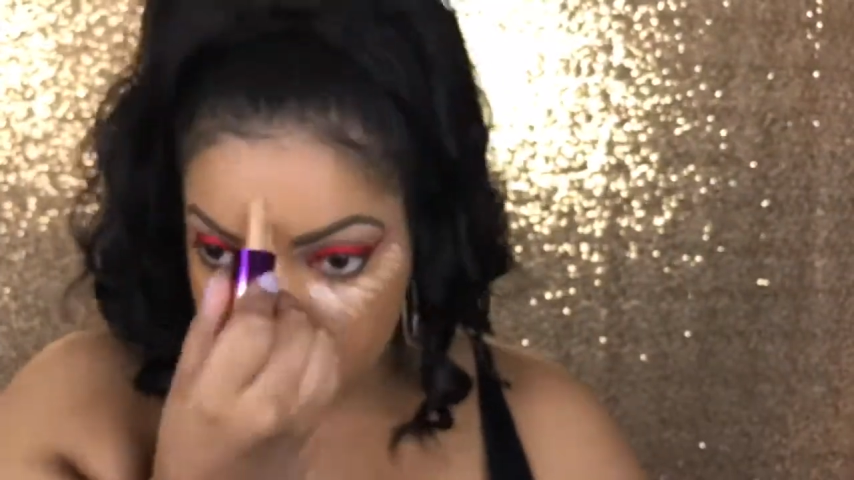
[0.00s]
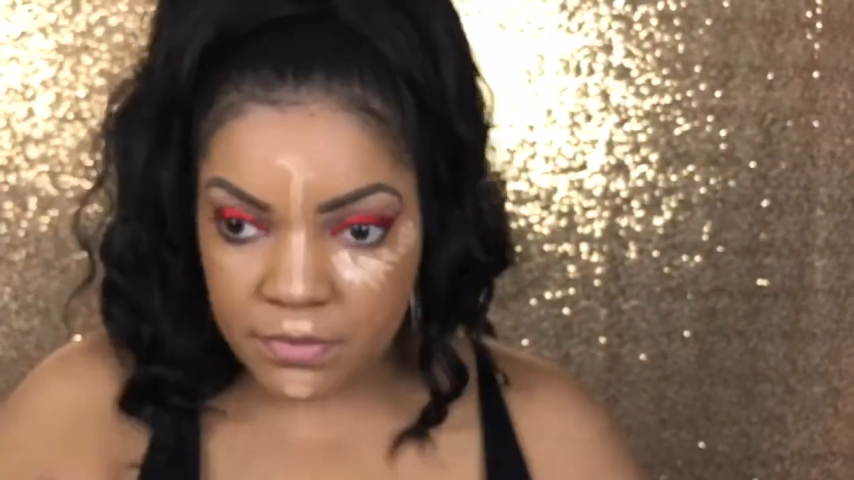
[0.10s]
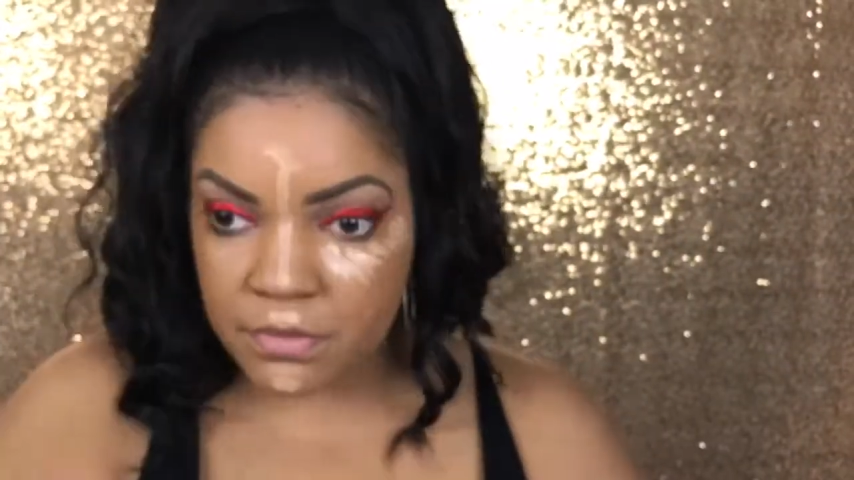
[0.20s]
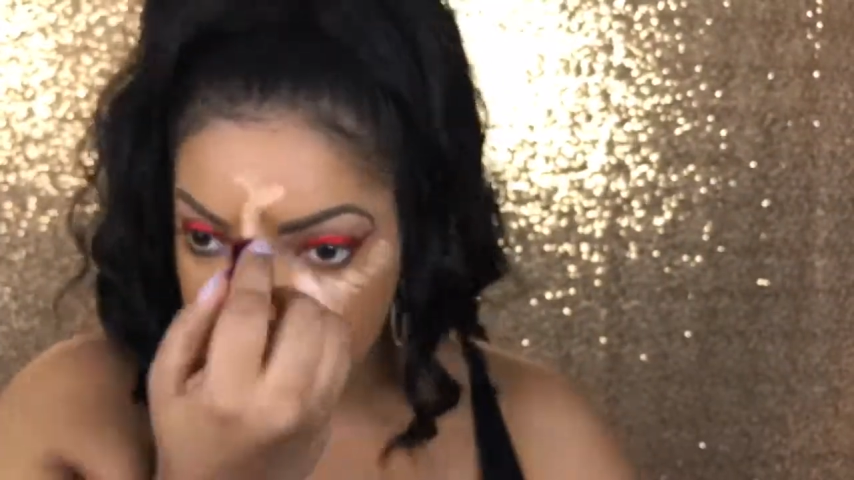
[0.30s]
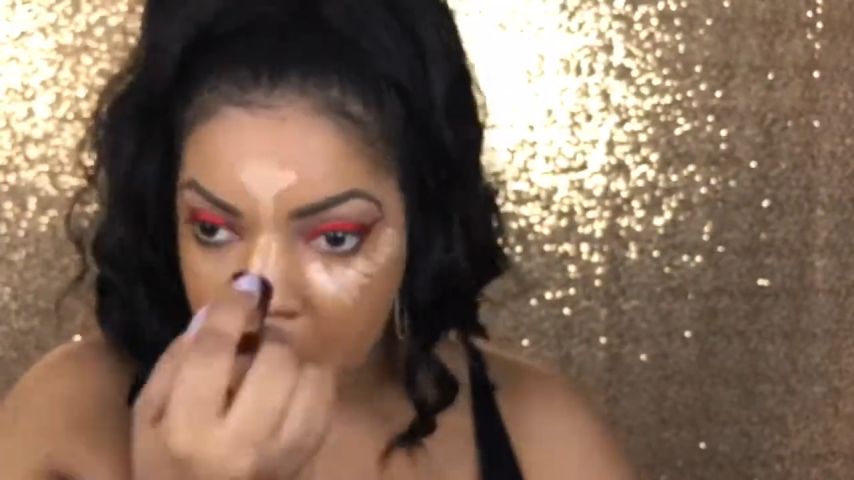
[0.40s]

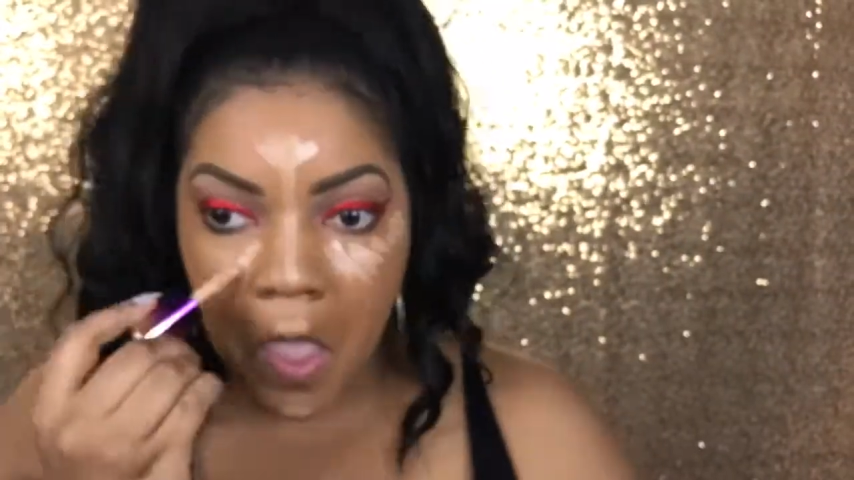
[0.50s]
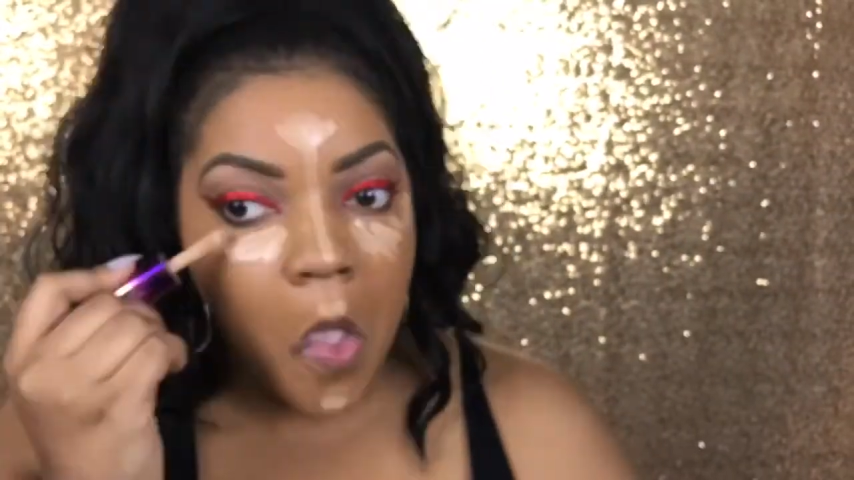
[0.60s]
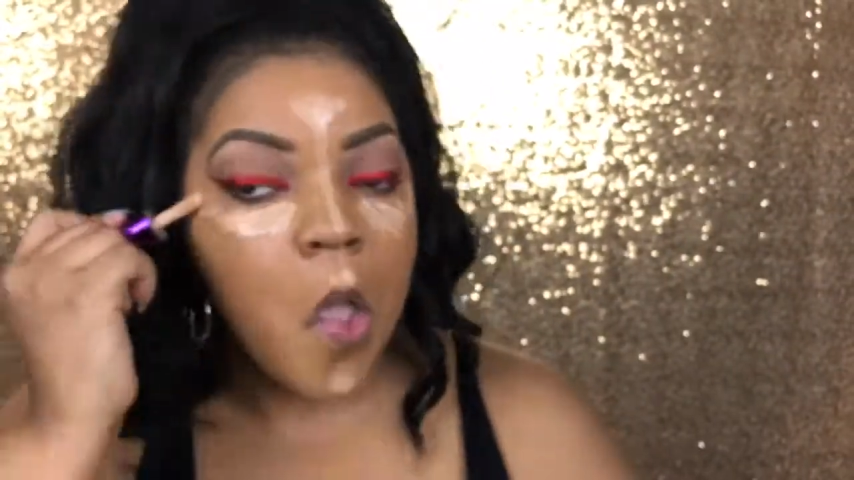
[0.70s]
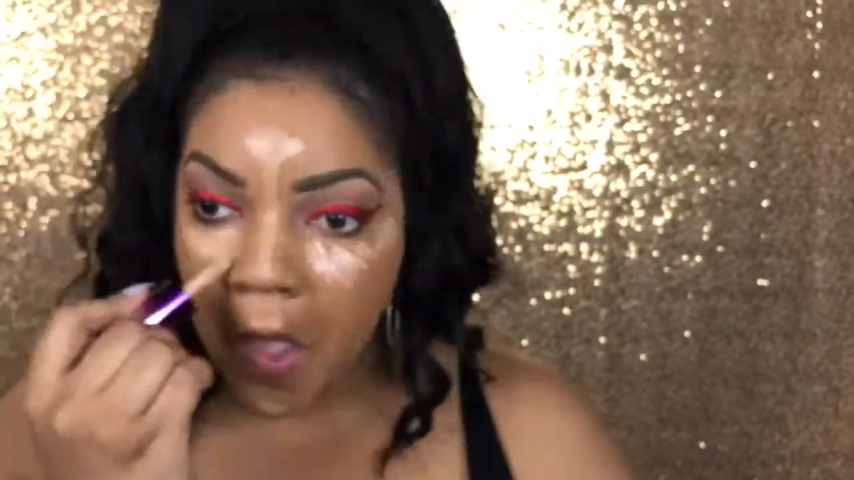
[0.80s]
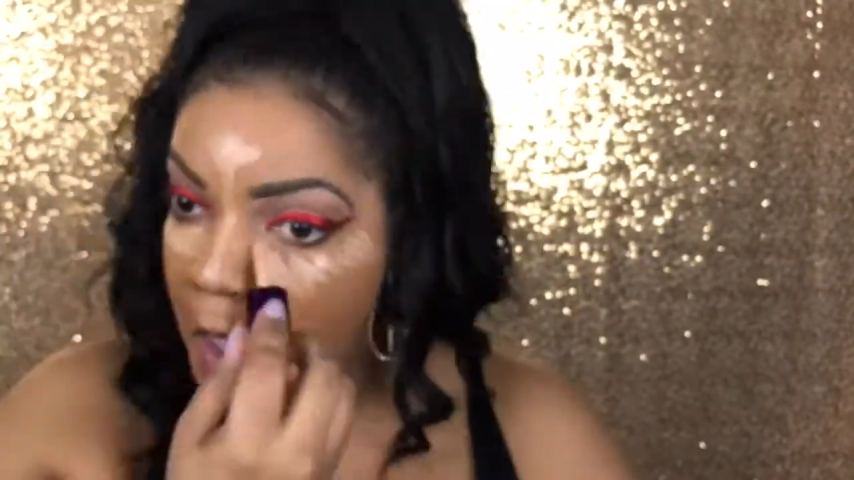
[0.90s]

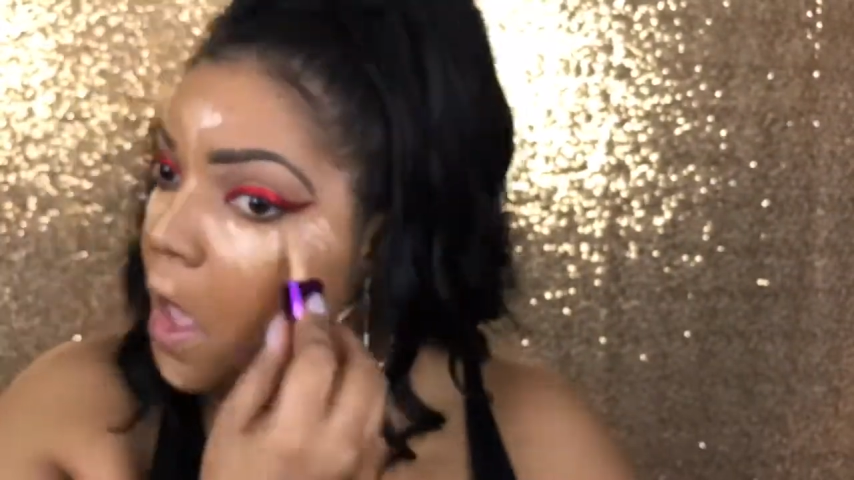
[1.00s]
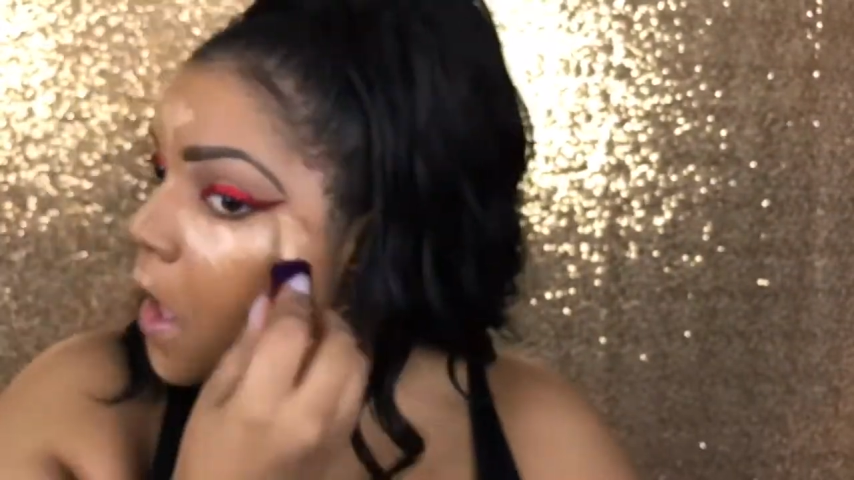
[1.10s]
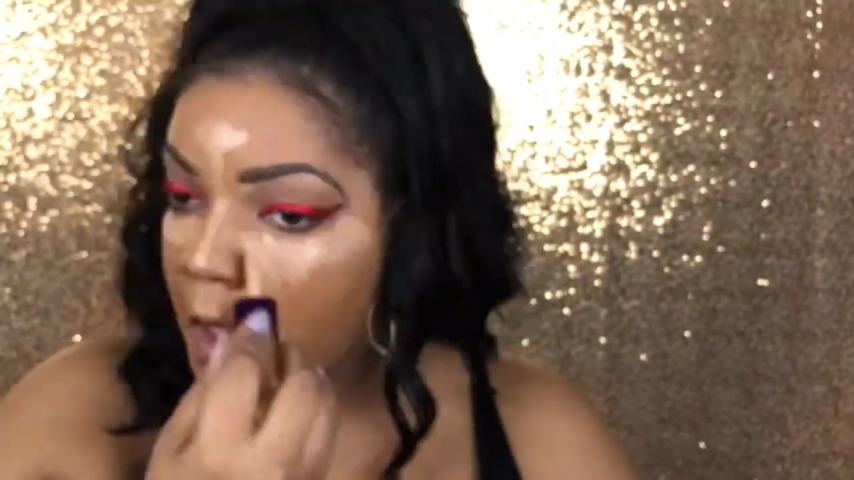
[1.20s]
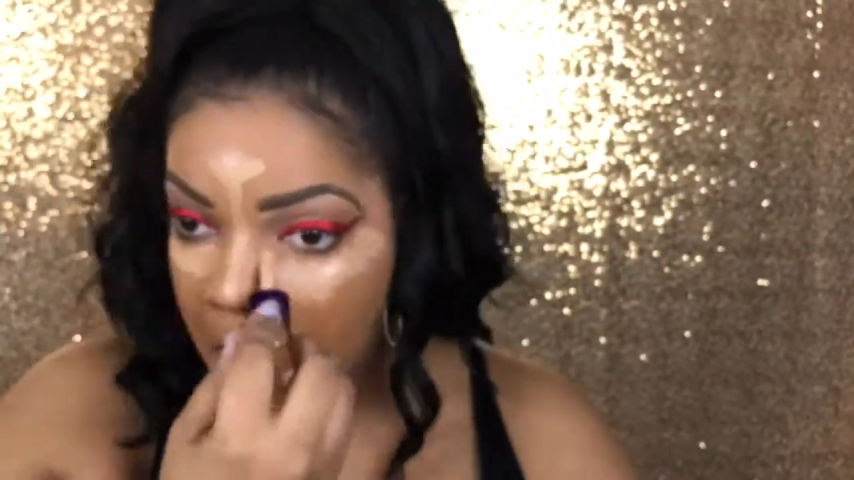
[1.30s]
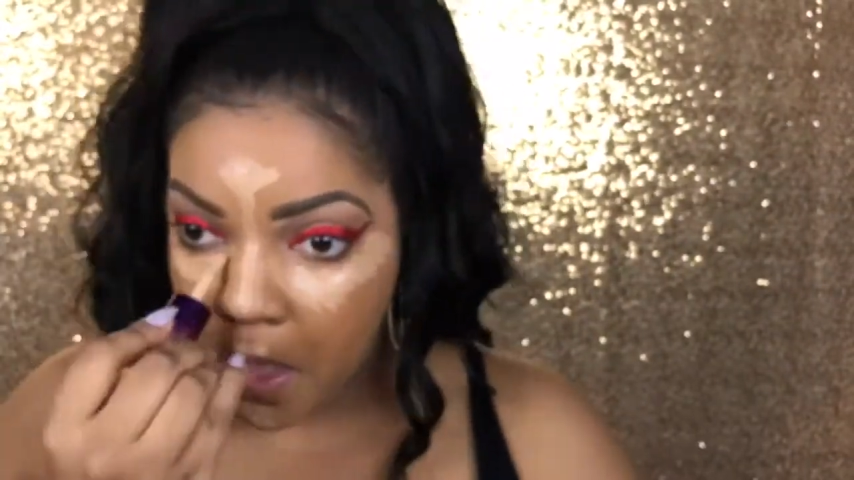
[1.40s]
foundation
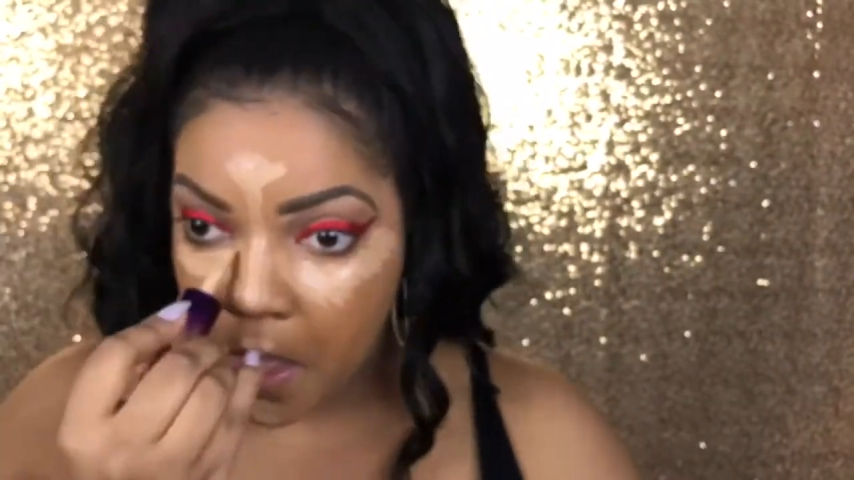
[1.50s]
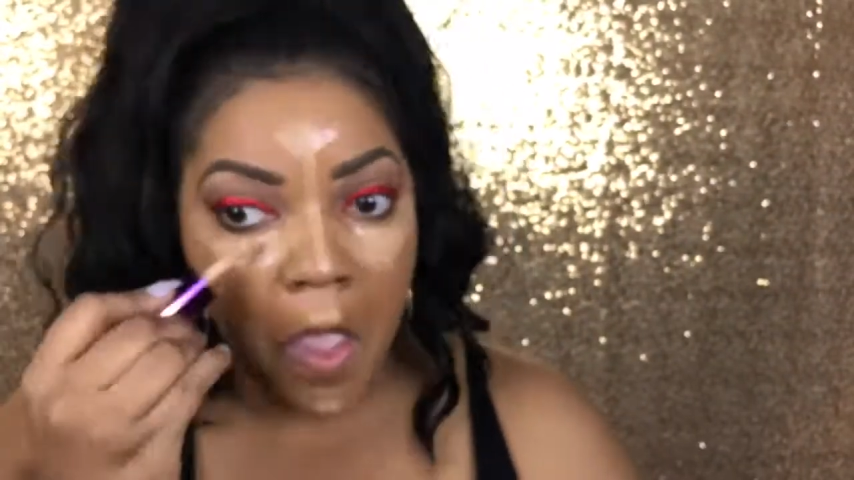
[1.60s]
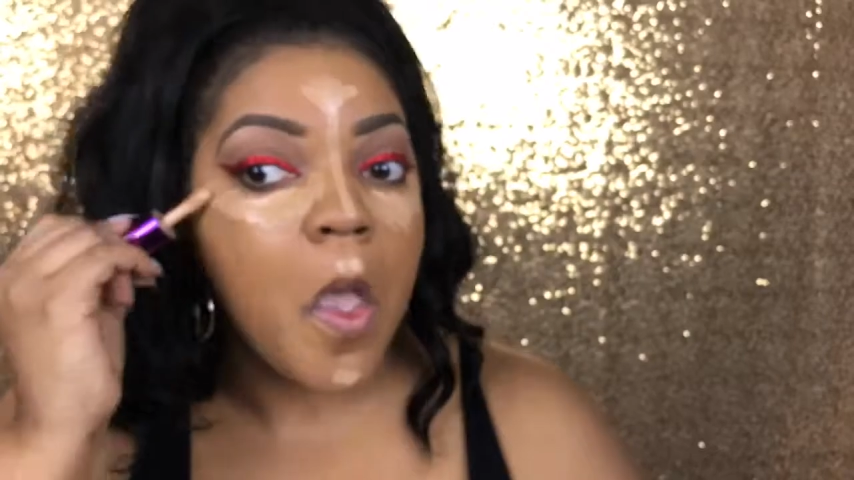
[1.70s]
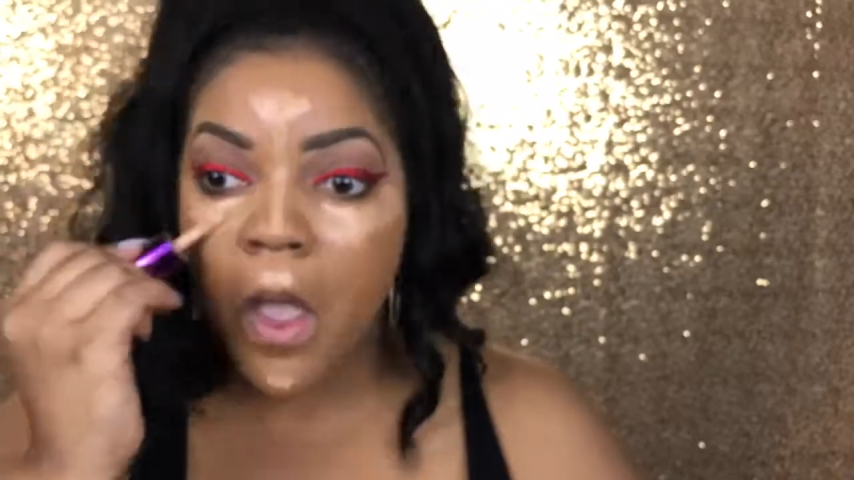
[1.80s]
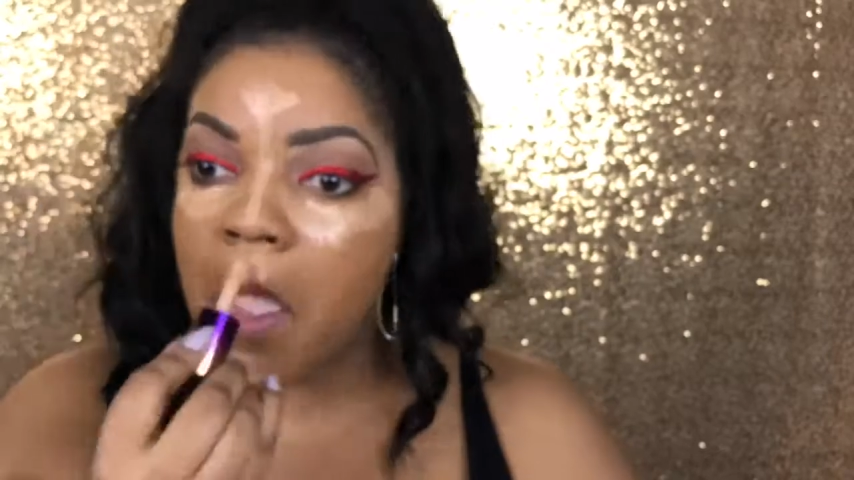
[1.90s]
in the shade